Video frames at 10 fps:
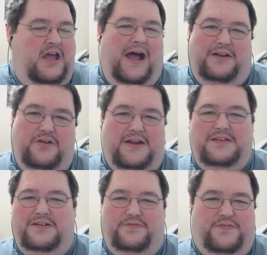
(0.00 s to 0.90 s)
I
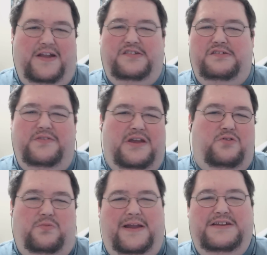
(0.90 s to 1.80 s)
created a Francis video
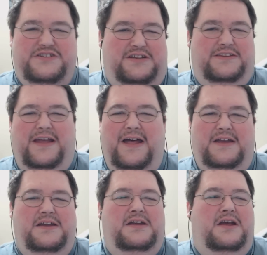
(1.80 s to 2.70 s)
raging at the guy,